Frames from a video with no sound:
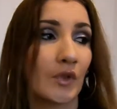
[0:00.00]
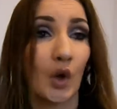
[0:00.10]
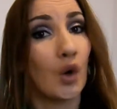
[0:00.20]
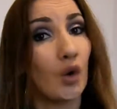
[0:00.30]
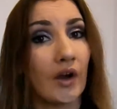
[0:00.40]

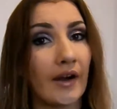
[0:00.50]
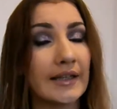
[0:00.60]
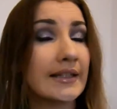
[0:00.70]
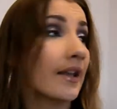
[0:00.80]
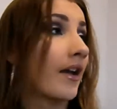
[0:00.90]
or guys.
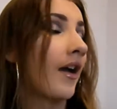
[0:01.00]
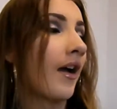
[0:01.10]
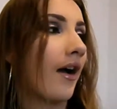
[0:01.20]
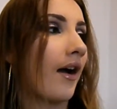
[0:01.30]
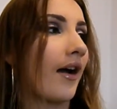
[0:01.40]

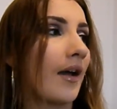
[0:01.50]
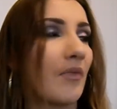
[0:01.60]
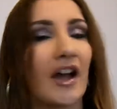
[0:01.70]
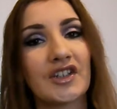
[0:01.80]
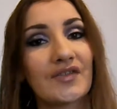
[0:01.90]

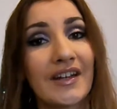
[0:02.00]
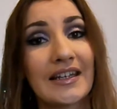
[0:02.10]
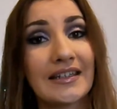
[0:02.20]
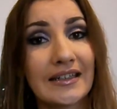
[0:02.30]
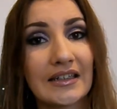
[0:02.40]
I just found it
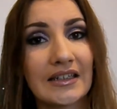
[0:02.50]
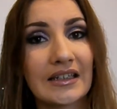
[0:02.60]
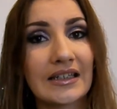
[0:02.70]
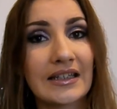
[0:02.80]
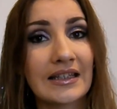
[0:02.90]
didn't
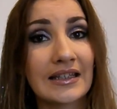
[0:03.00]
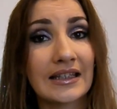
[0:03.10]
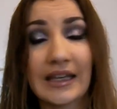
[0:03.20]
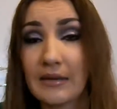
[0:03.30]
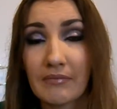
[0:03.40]

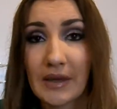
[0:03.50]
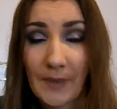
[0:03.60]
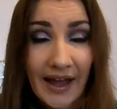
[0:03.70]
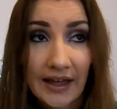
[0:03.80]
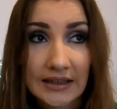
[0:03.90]
keep me
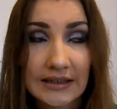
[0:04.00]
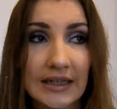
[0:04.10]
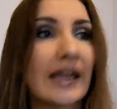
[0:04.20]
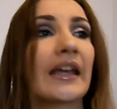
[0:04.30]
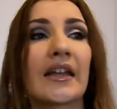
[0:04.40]
matte.
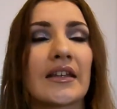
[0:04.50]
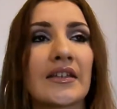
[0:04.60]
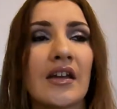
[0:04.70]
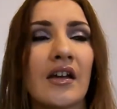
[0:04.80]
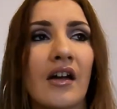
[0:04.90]

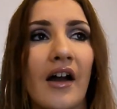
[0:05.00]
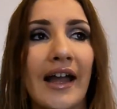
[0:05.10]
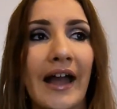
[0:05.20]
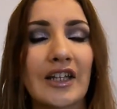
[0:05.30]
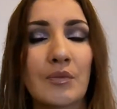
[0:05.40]
I
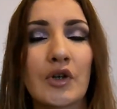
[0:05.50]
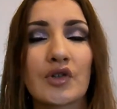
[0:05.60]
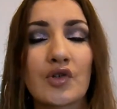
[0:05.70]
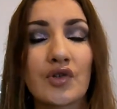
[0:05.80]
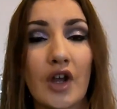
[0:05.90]
had to put
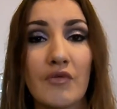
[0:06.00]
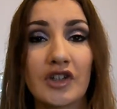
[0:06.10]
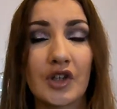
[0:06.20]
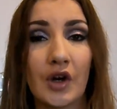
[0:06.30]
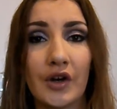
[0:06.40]
so much
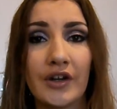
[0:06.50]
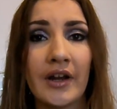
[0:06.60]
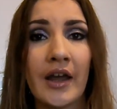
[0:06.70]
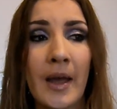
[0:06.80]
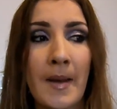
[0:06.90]
on,
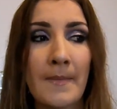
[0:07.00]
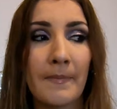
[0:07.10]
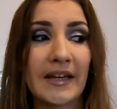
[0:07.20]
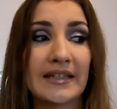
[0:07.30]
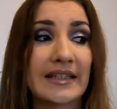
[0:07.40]

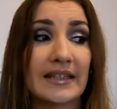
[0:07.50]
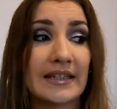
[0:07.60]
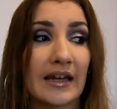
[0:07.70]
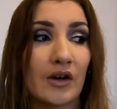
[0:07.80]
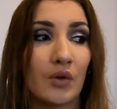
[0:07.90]
but it
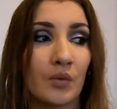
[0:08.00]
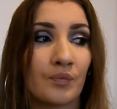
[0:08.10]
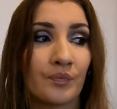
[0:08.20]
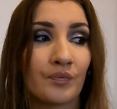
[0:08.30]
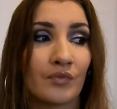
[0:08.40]
still,
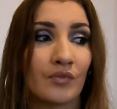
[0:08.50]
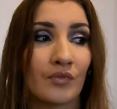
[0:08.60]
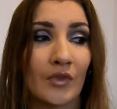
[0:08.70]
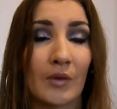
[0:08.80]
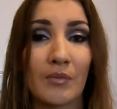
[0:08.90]

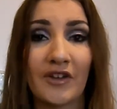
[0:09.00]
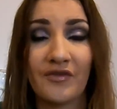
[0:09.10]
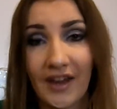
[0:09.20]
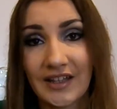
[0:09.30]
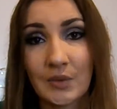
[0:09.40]
my
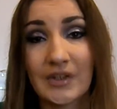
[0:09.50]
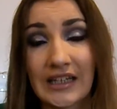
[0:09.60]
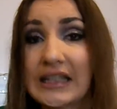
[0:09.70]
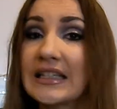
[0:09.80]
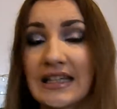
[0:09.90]
face would
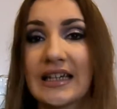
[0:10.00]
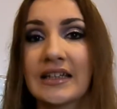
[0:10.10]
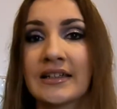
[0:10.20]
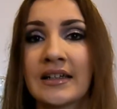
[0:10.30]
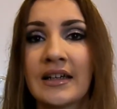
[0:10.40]
eat it.
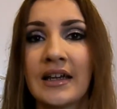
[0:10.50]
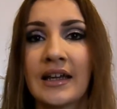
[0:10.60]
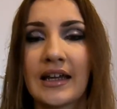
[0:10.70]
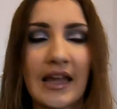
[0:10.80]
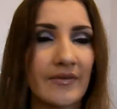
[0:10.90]

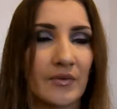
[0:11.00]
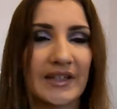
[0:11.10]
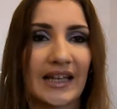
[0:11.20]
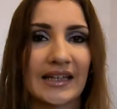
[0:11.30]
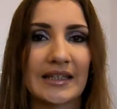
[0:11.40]
Even with
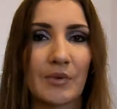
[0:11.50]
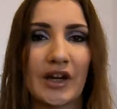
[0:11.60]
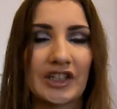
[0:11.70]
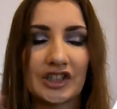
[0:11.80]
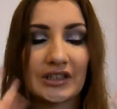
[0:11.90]
setting
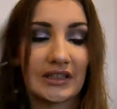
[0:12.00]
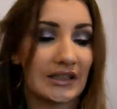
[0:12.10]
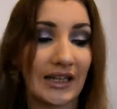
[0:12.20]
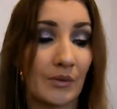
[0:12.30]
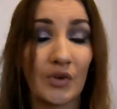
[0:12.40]
spray,
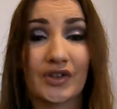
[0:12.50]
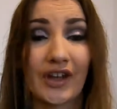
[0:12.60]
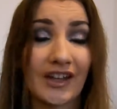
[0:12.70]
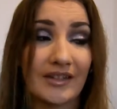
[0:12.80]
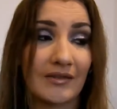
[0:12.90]
it wasn't
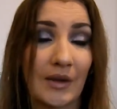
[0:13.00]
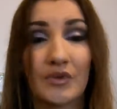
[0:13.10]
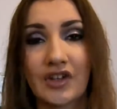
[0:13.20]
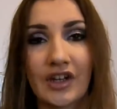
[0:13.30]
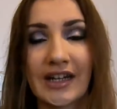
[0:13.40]

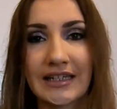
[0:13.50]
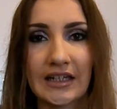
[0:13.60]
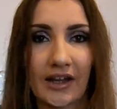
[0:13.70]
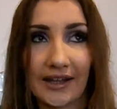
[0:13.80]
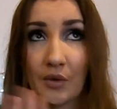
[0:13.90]
good. I didn't
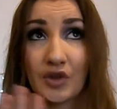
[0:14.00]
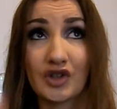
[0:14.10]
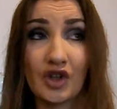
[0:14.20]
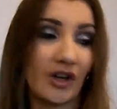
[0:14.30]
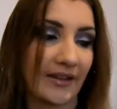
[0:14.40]
like it. Would
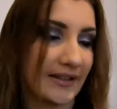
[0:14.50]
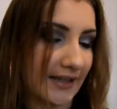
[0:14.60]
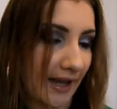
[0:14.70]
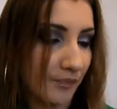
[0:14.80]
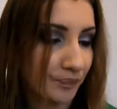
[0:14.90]
not get this
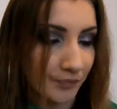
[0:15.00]
again.